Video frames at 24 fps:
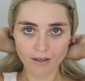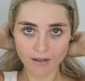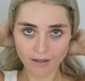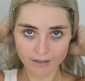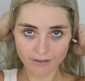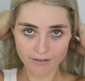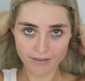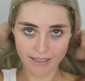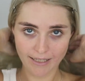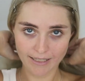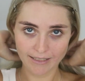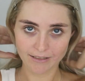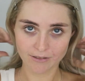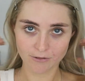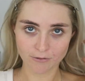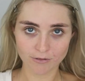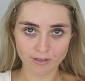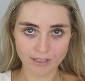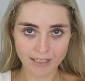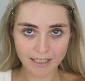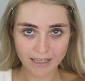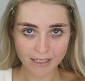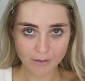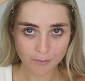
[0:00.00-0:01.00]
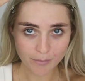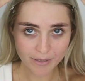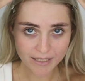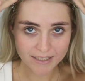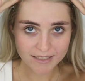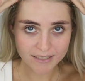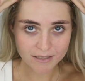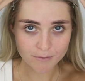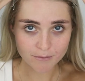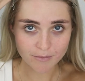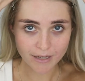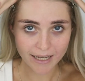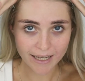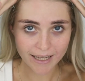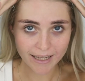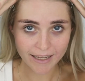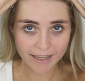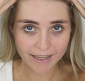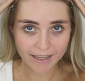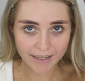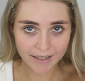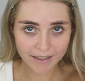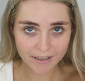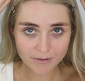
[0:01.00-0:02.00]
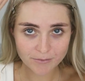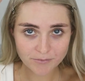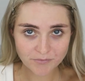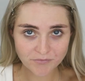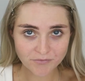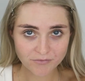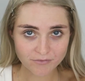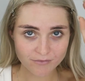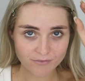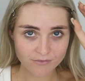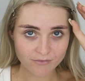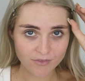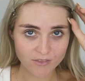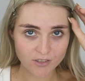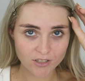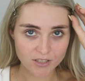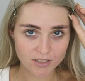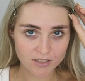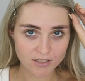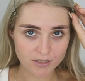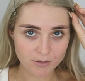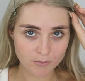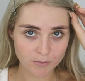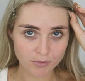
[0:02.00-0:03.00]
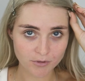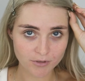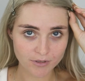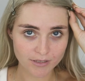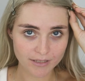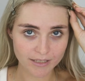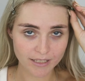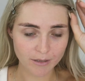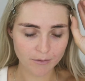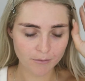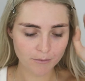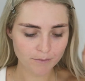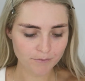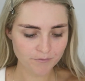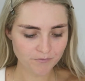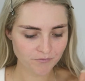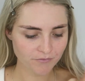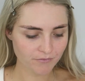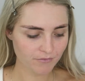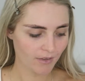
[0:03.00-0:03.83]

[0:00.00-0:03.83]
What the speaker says: I got like little clippies in my hair just to put them.